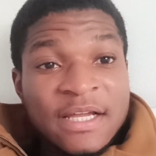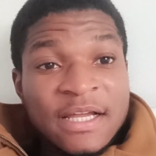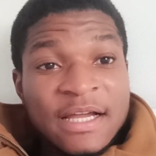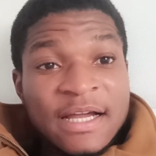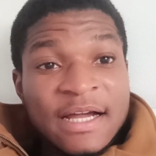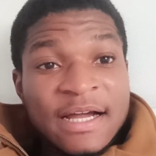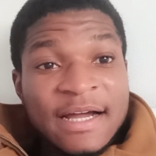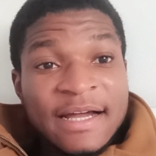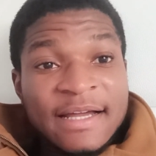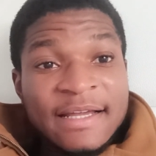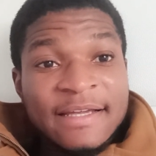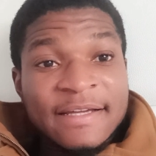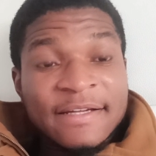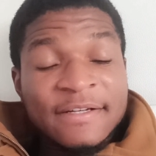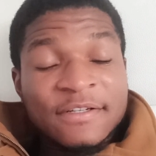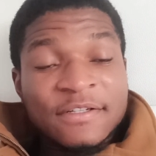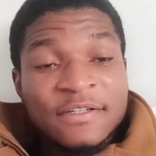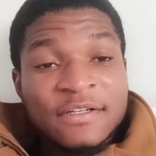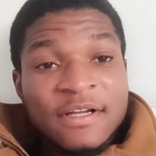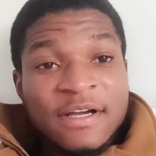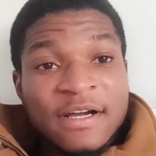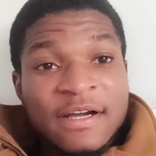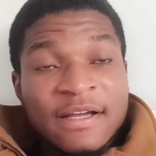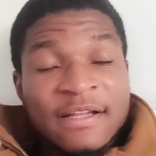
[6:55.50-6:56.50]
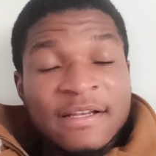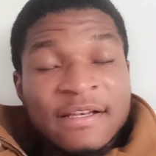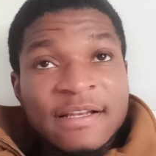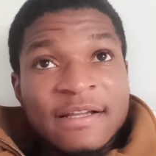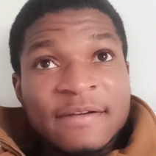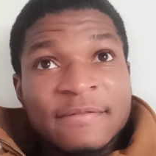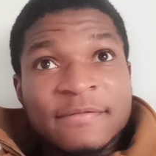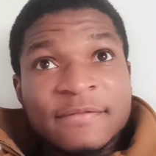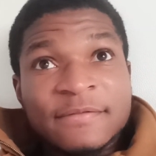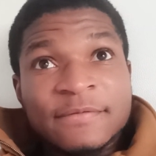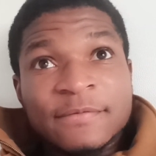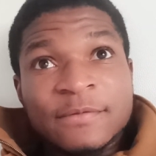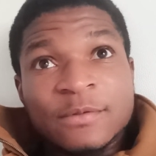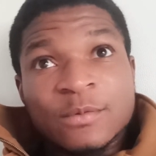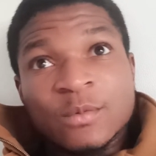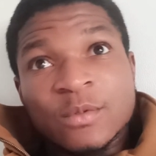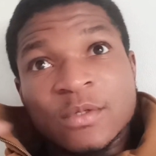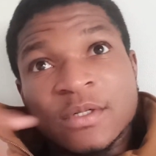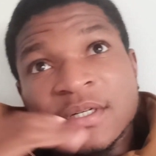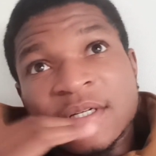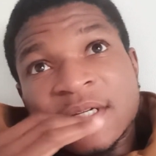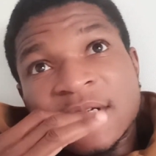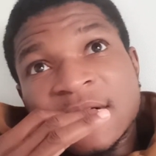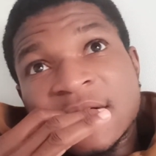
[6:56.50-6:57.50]
I had I left for
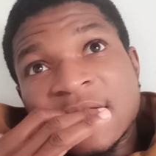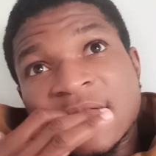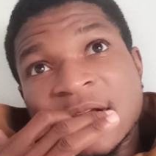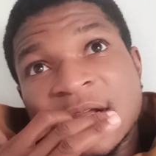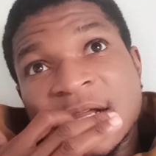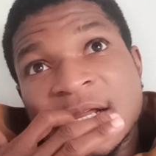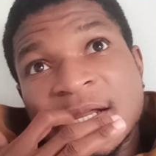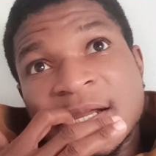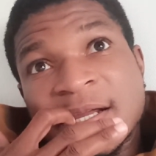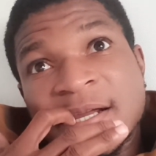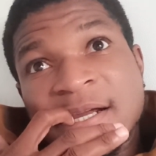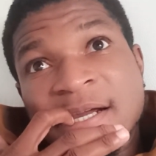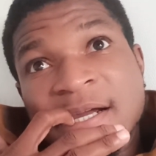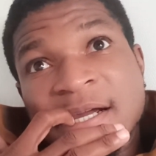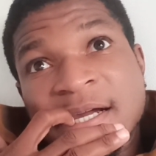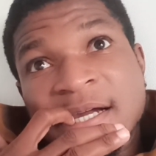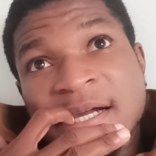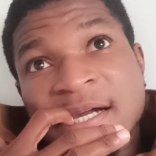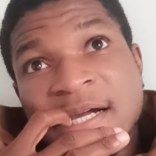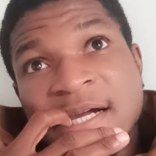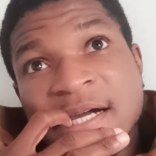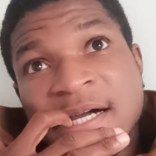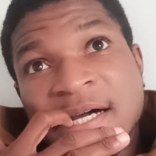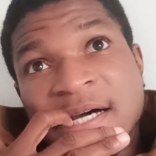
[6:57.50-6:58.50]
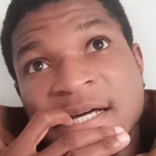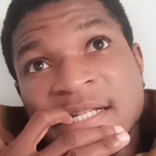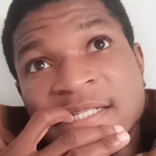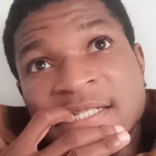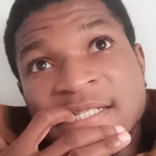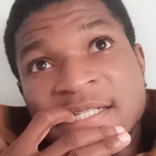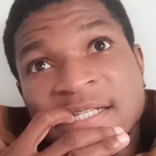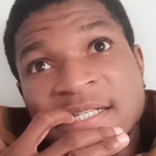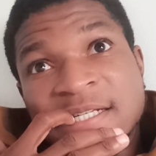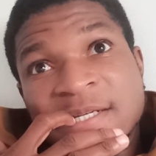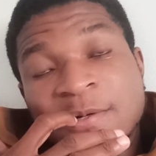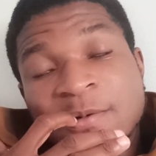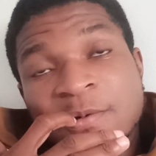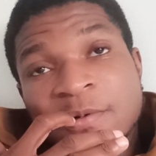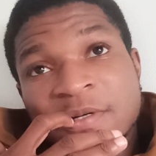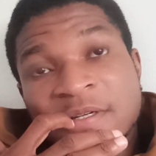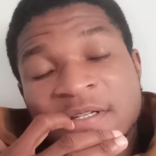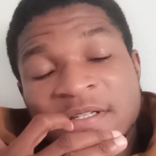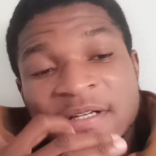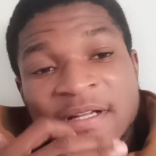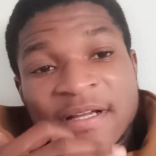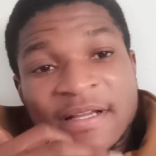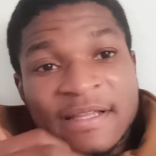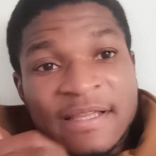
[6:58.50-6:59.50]
work. I think it
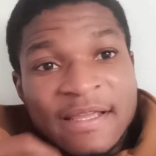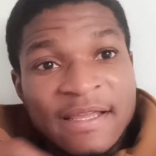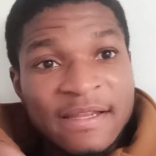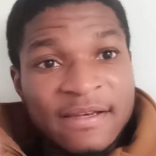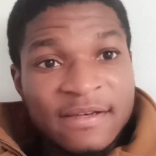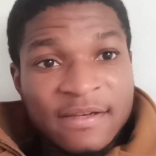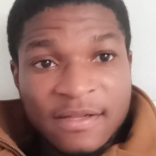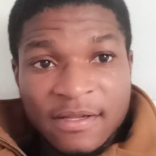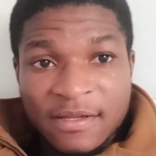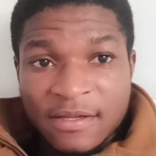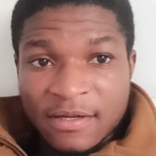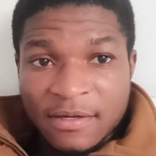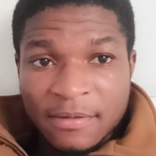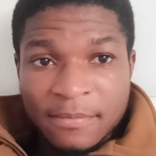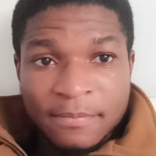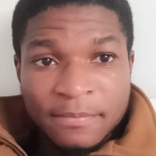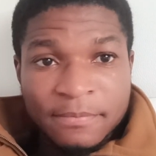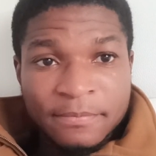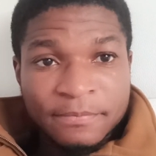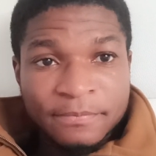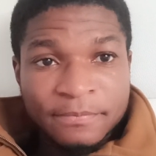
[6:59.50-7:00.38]
was like 8 a.m.